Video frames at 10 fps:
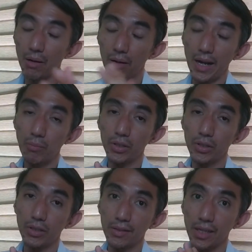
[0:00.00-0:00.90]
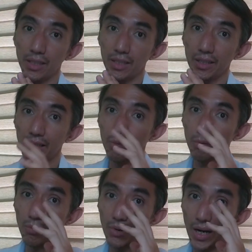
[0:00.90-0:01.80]
laboratory setting
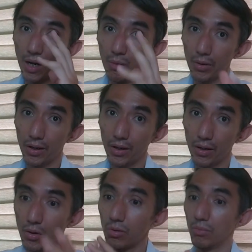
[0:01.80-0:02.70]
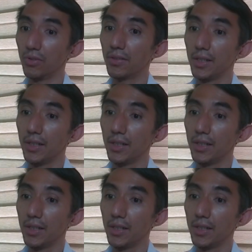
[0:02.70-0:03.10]
into our homes.